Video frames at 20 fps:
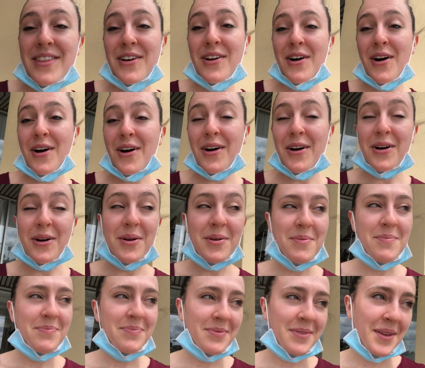in the car
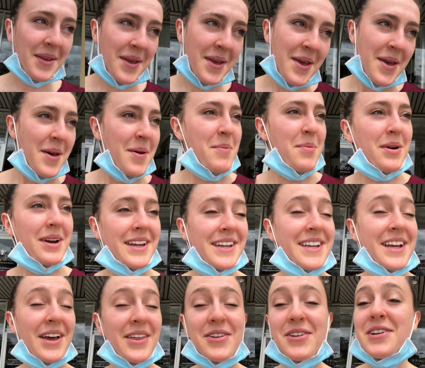putting
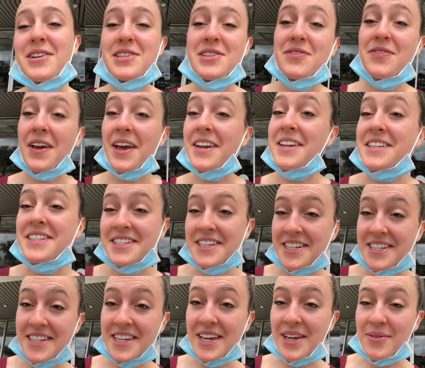together his fantasy
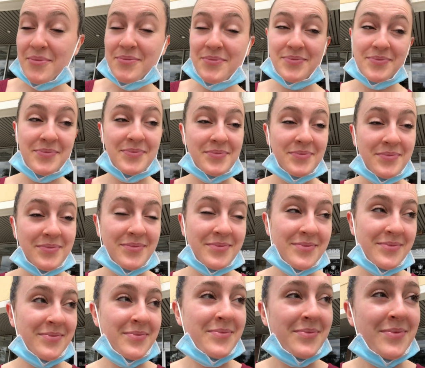team.
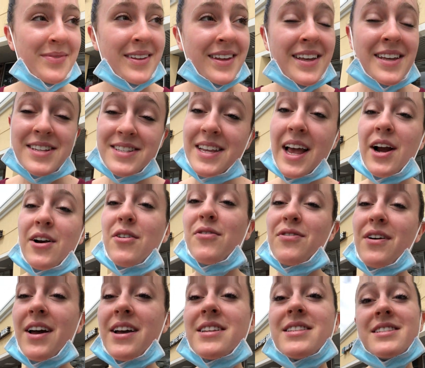
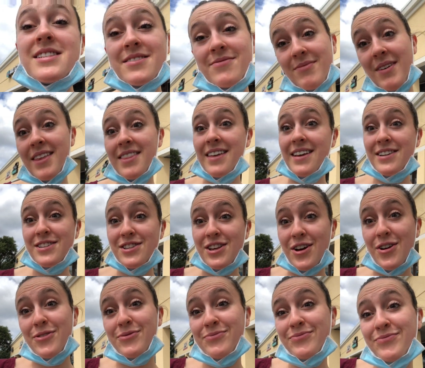Sacrifice? I think
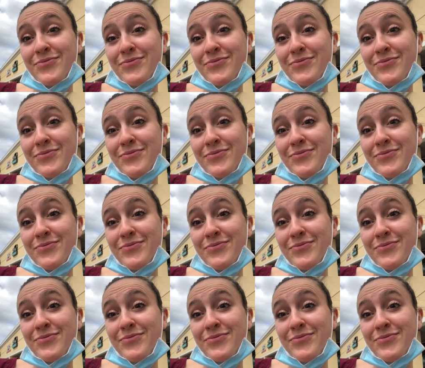so.